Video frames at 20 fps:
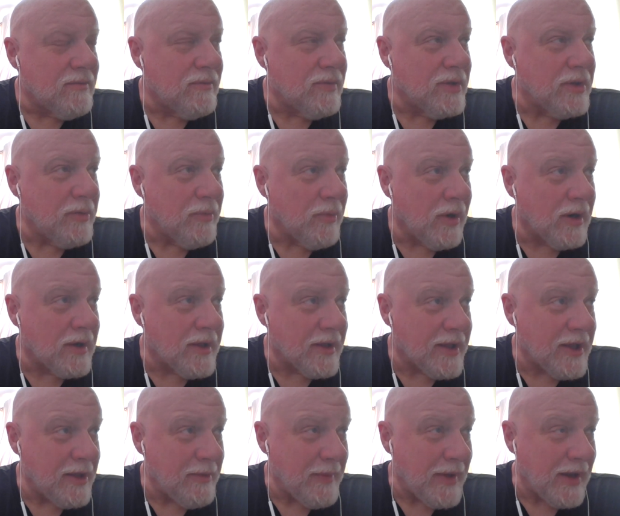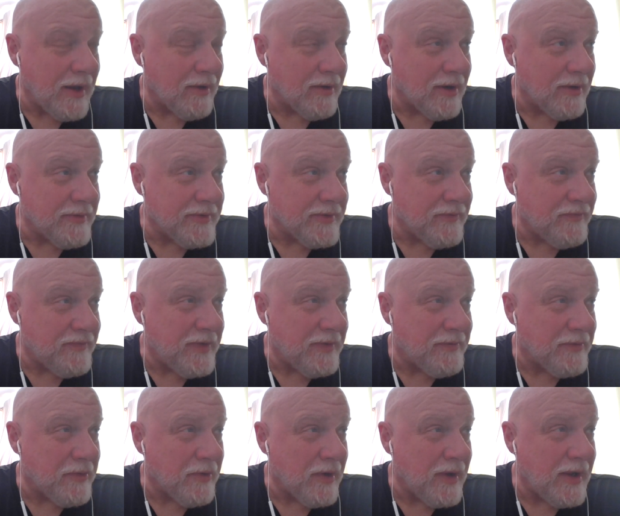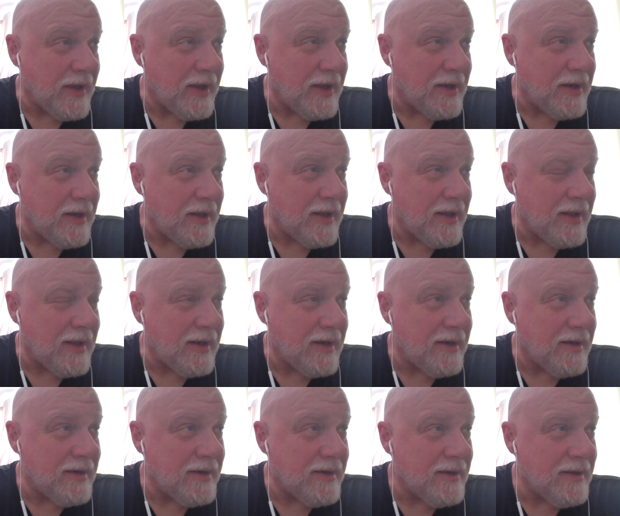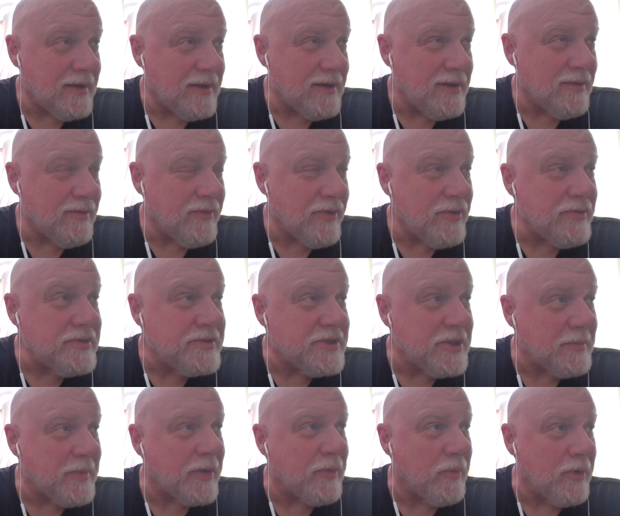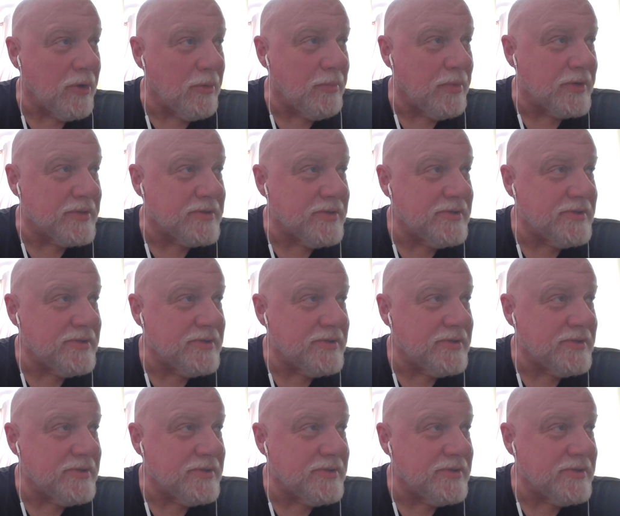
Willy Wonka came out. I was in fifth grade, and you know those seem like real books.